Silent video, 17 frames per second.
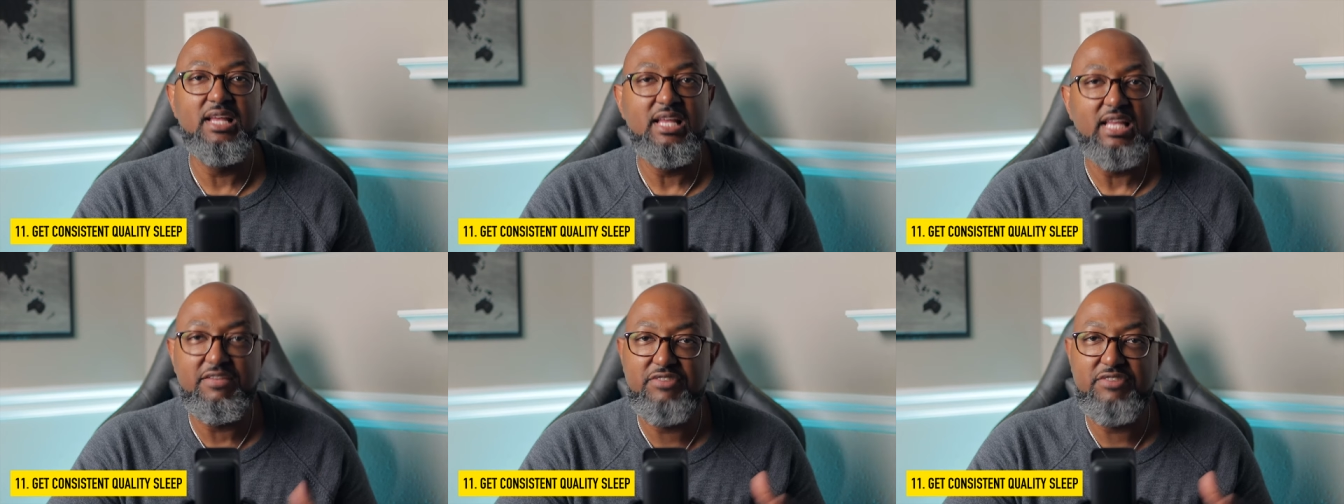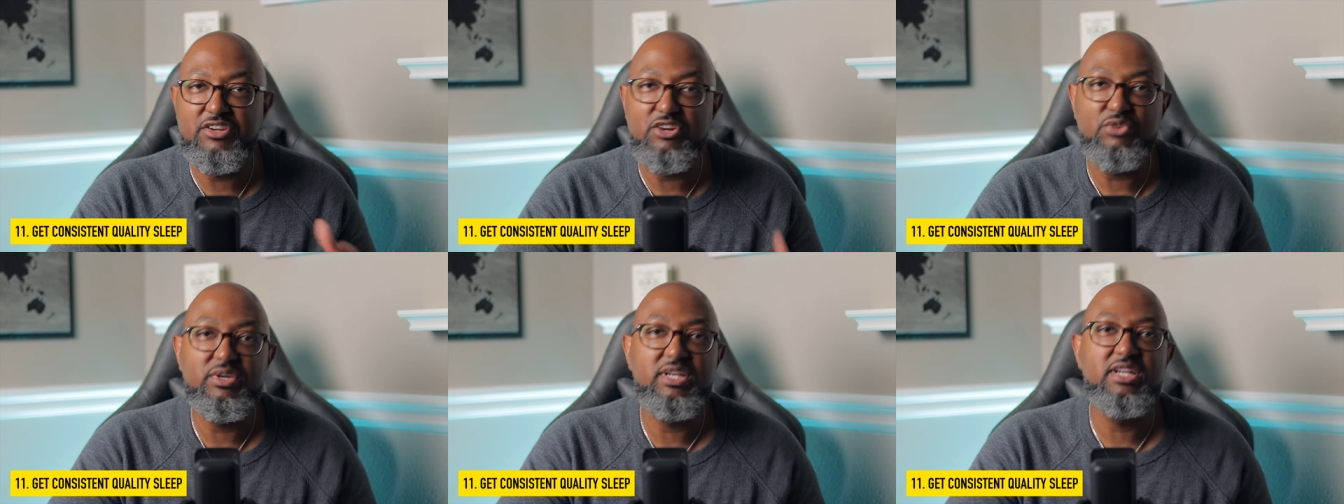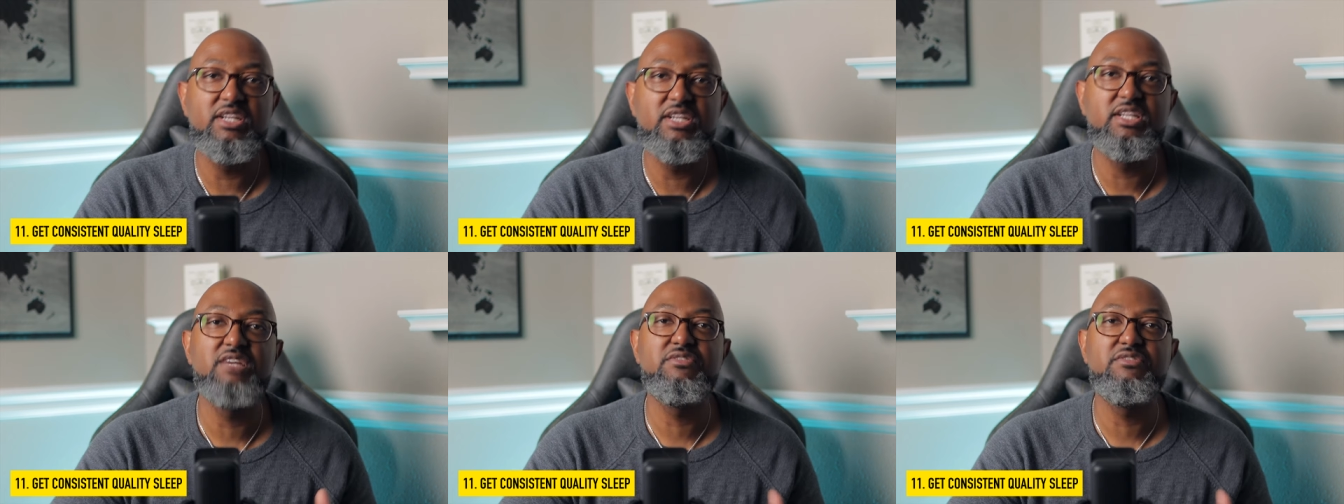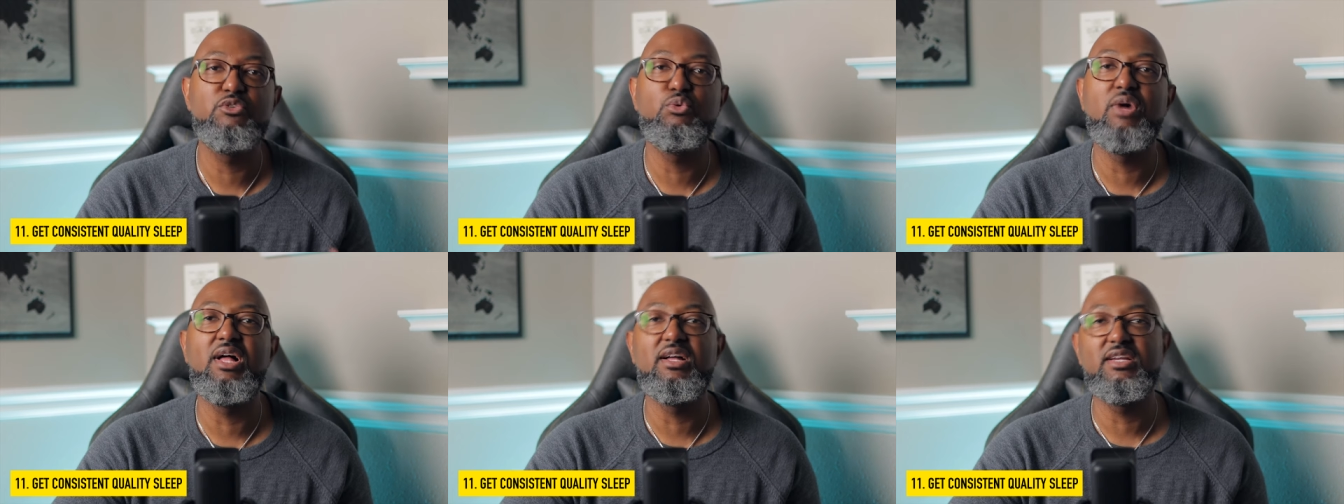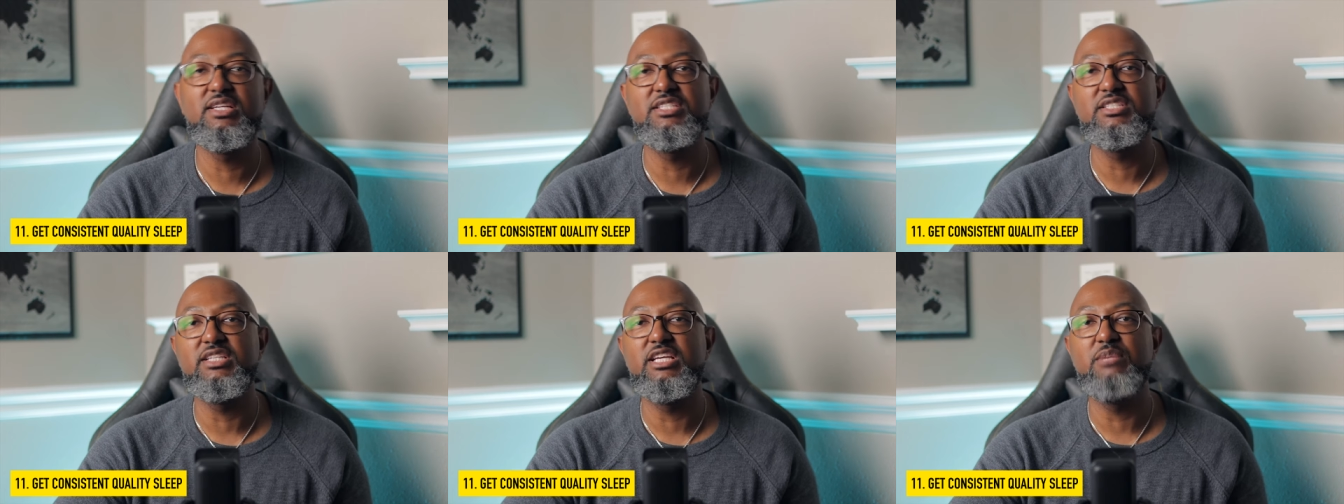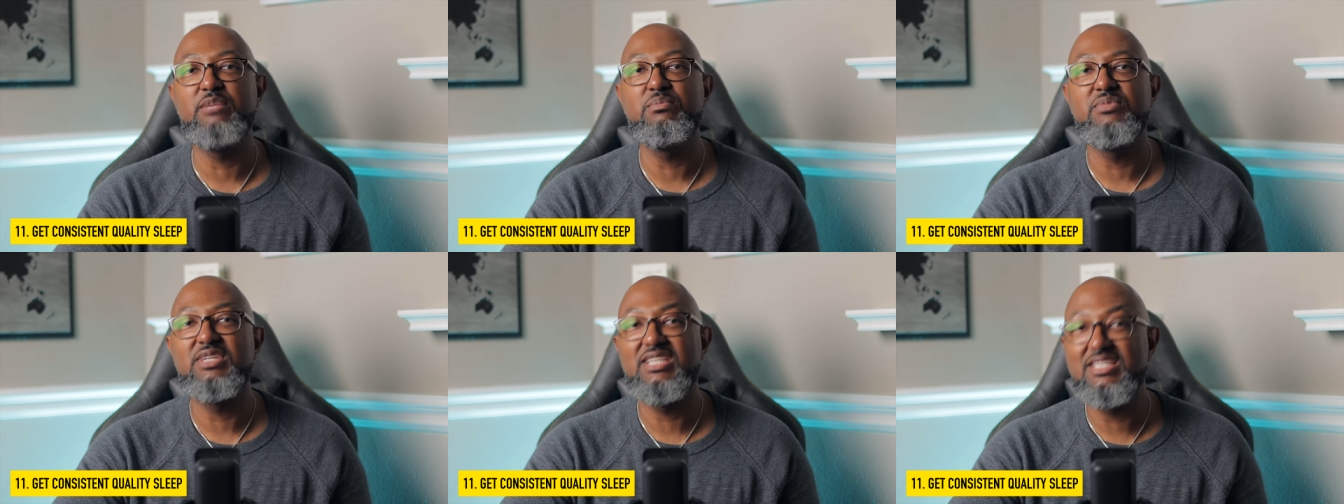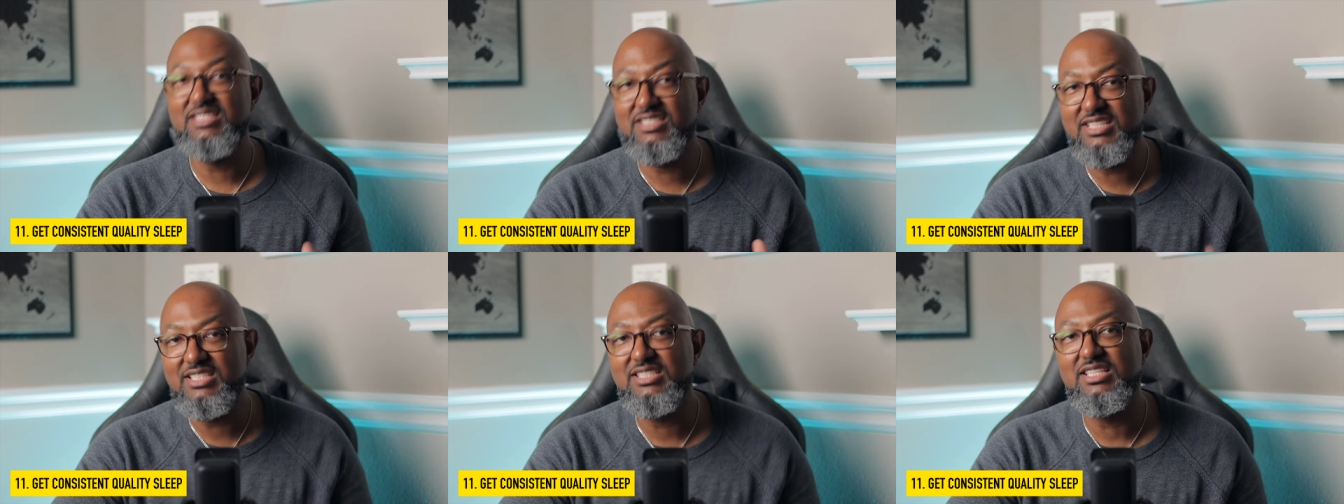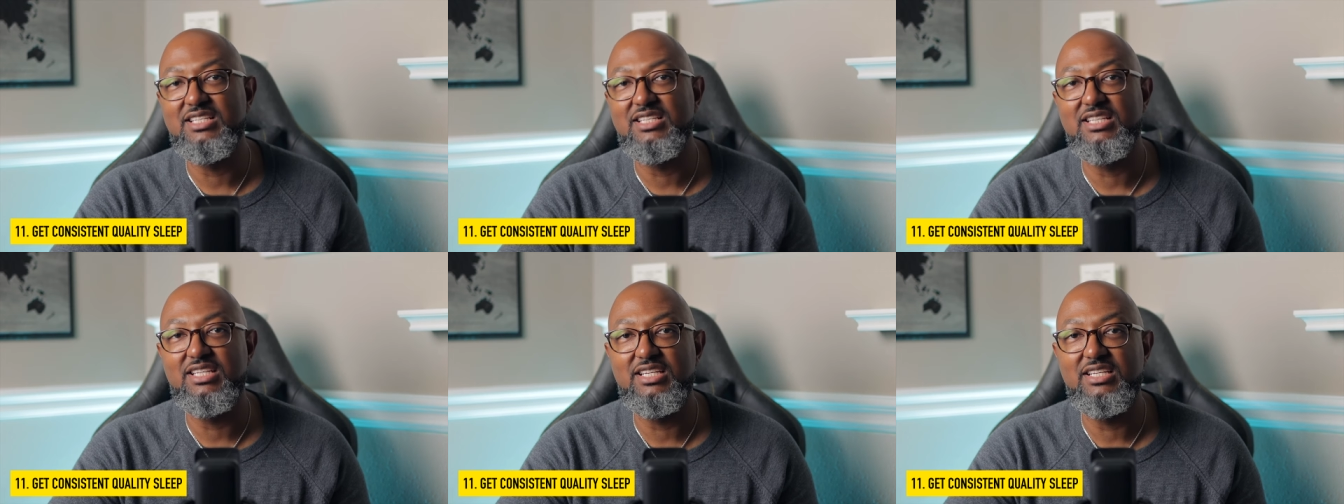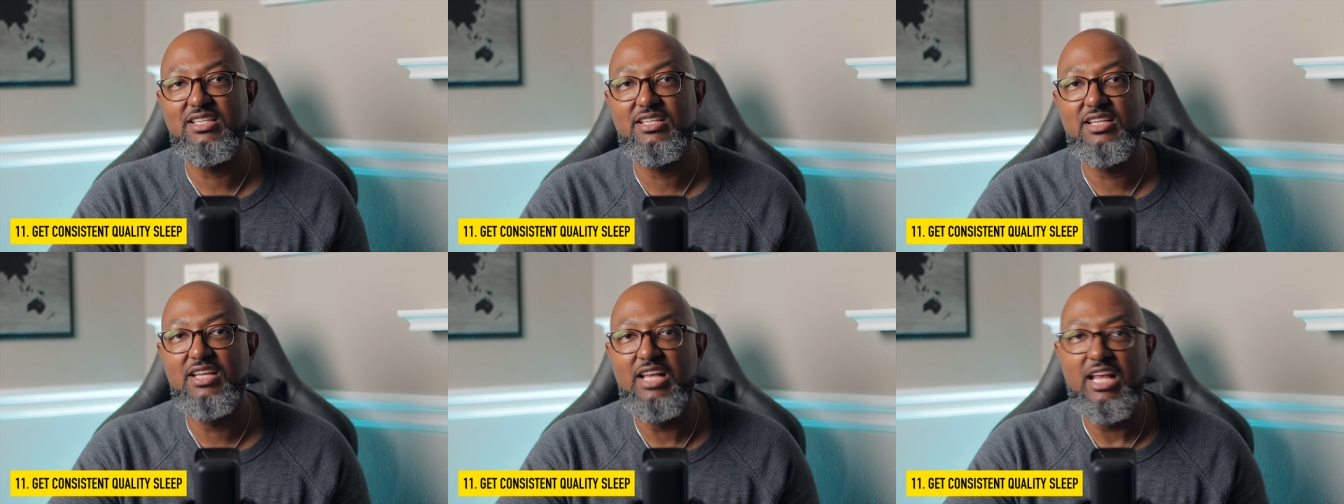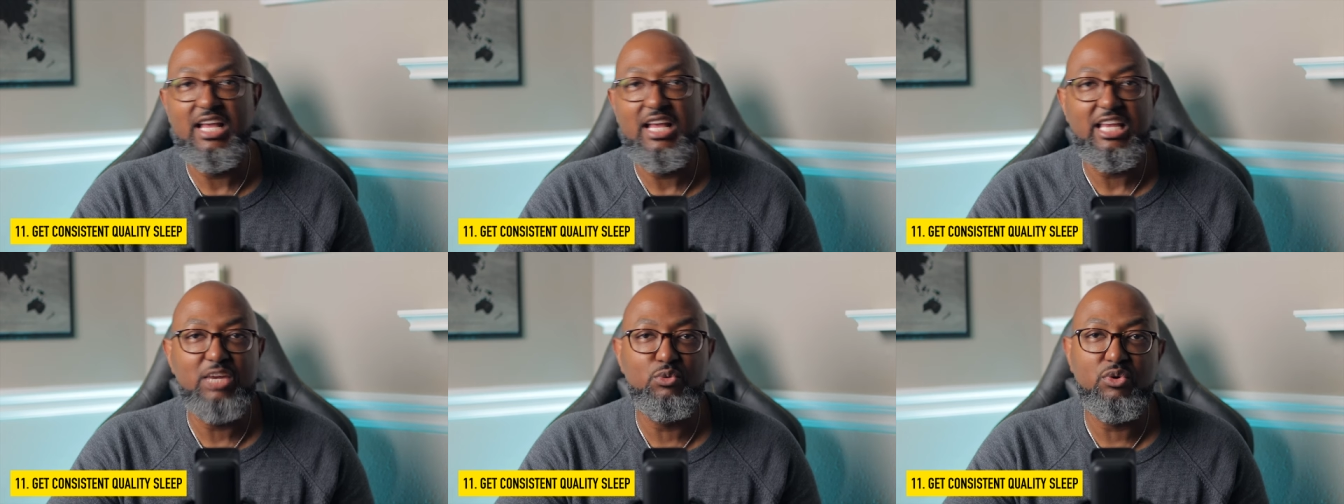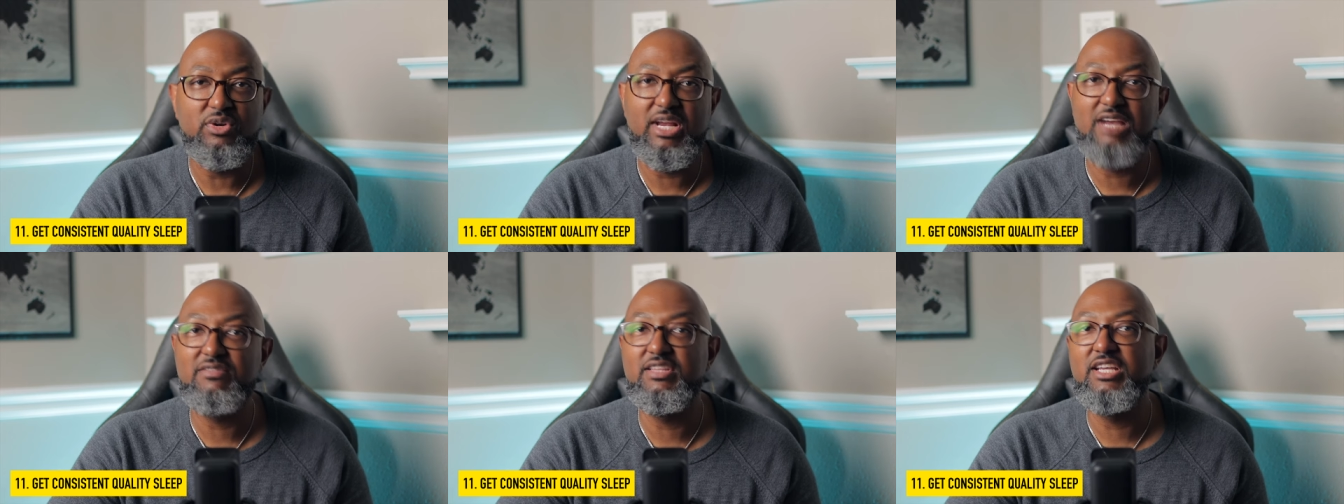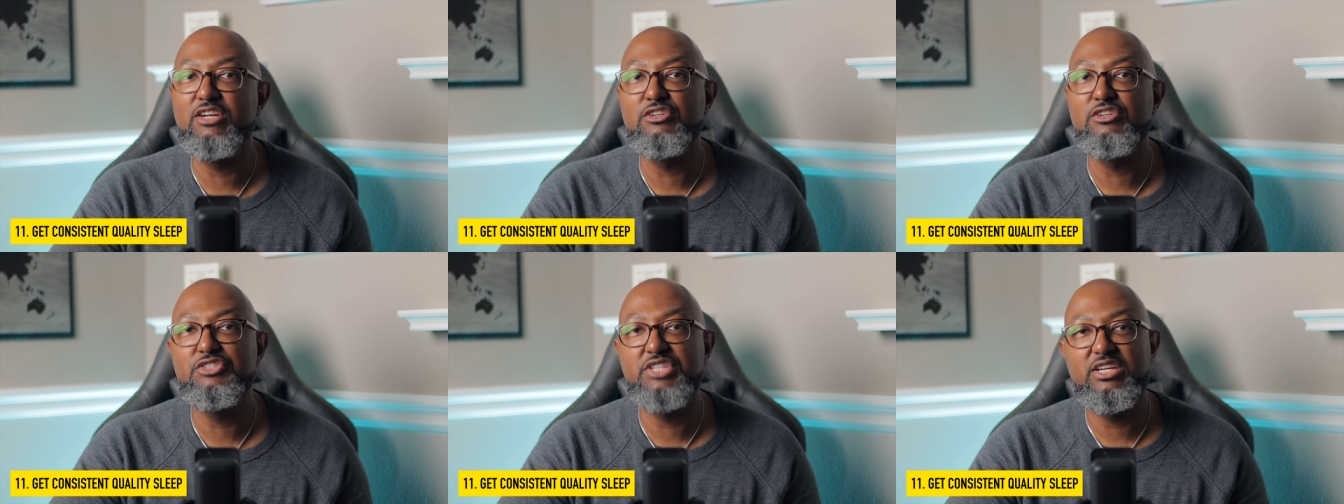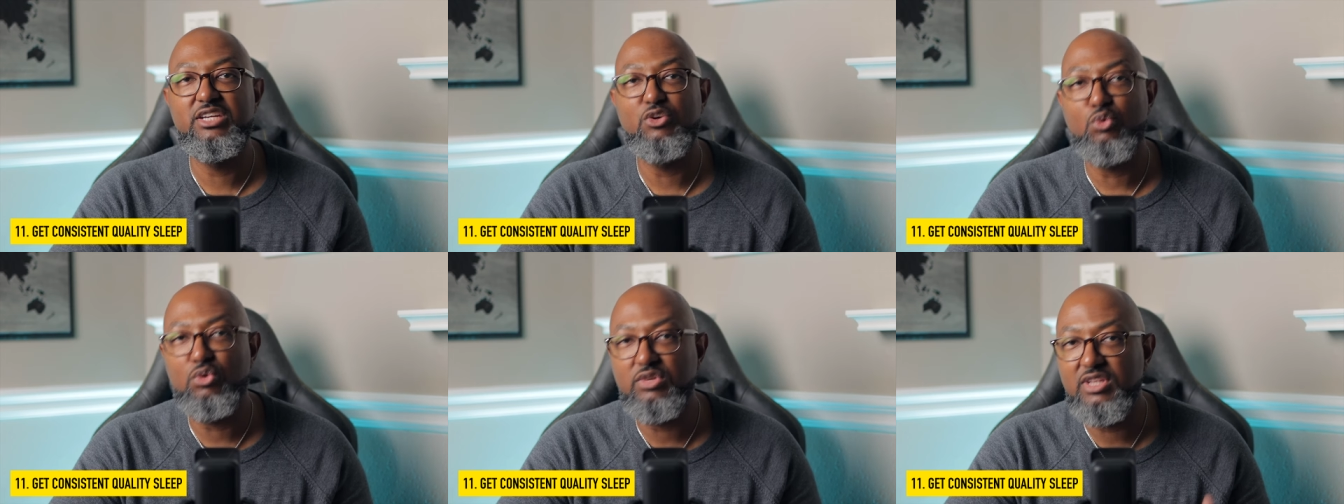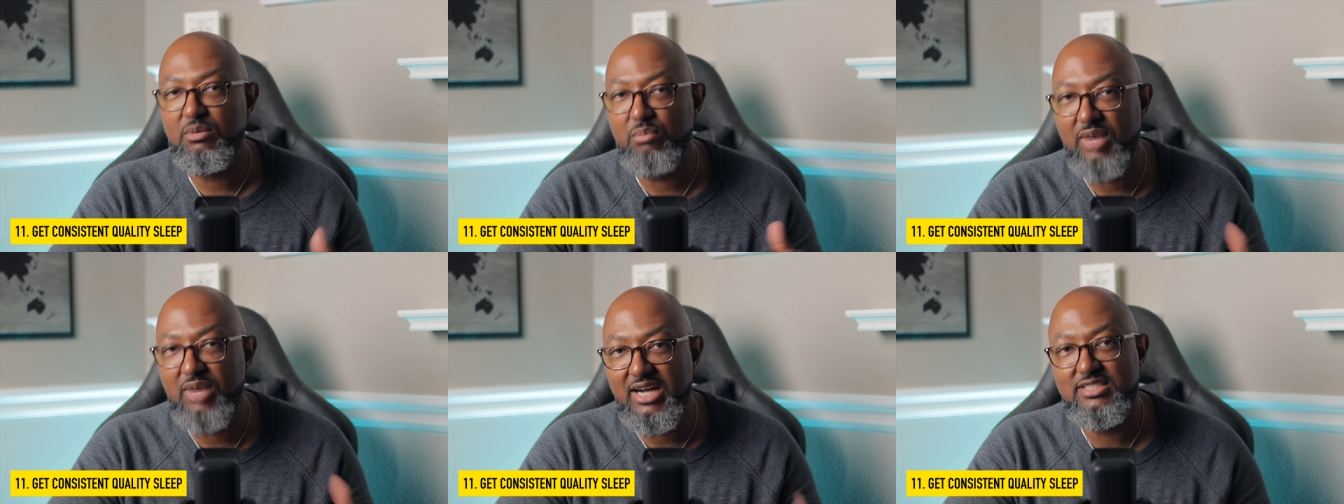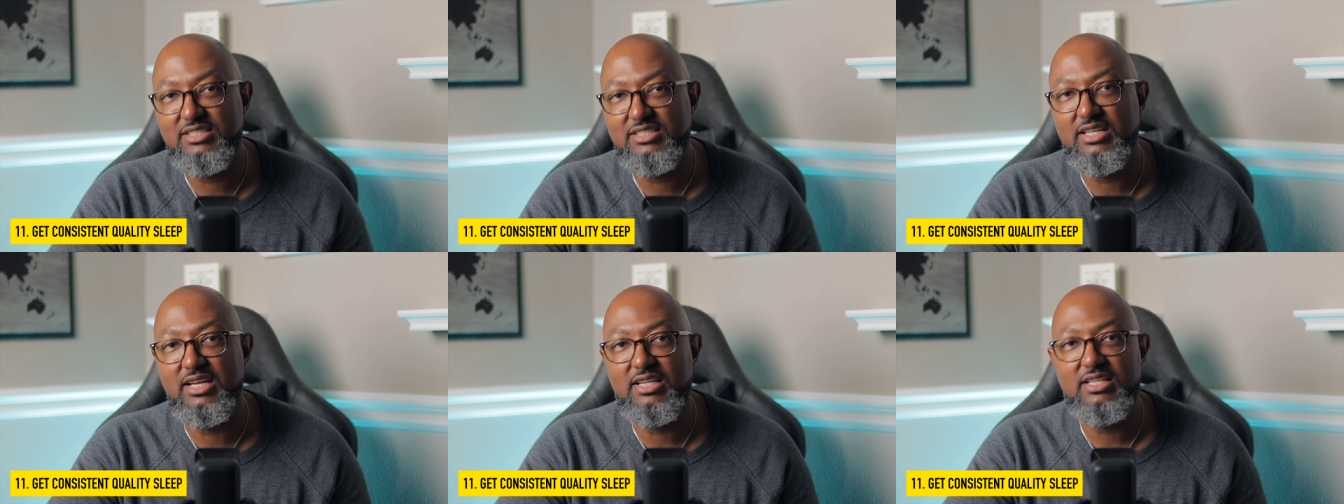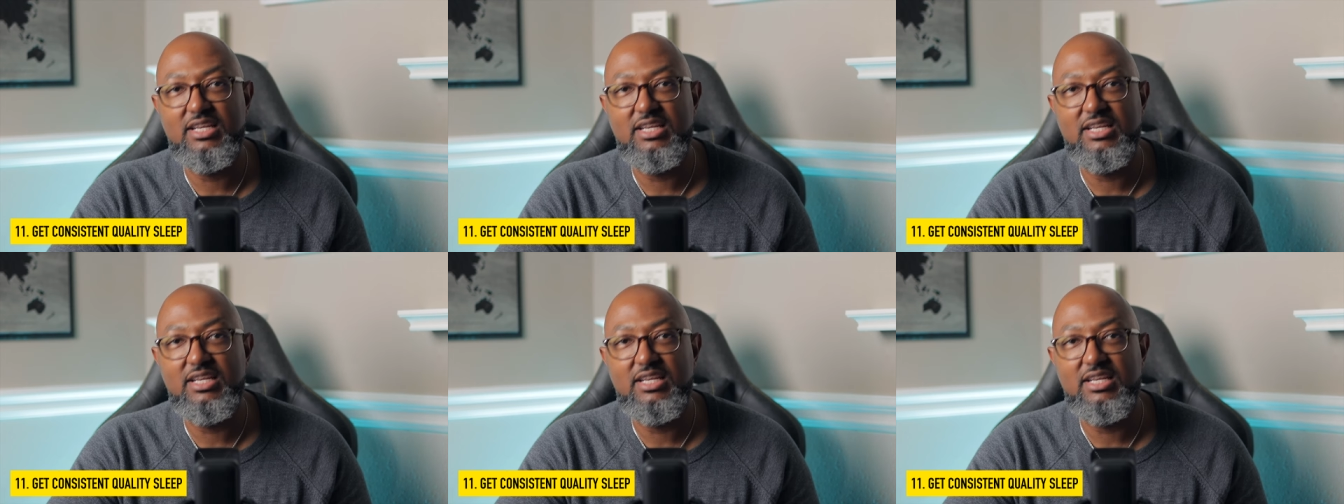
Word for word: If you don't get enough quality sleep consistently, you won't have the energy or the mindset